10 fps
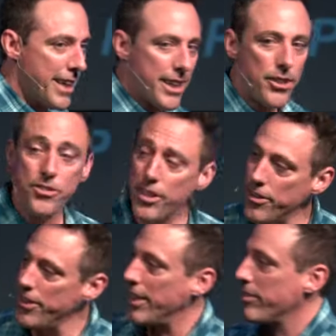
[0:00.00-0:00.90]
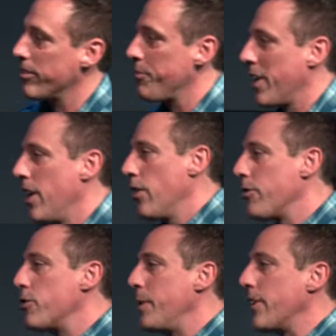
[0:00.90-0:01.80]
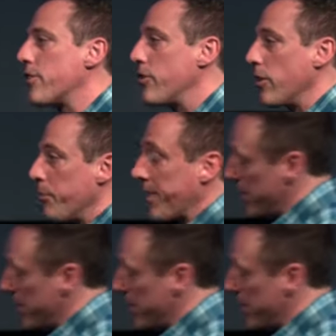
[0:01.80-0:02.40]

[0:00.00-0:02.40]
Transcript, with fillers: Consider this. First Peter 2,